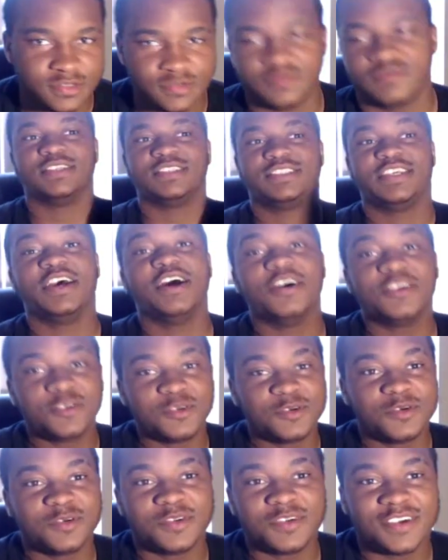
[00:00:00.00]
If your
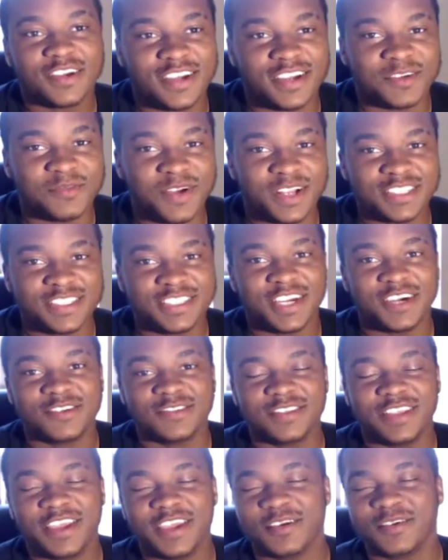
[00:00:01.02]
channel, my channel
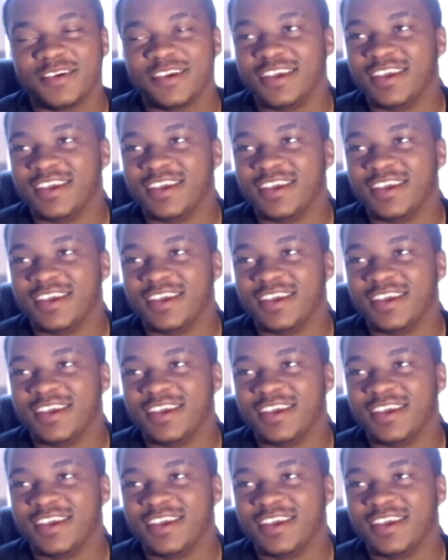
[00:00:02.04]
name,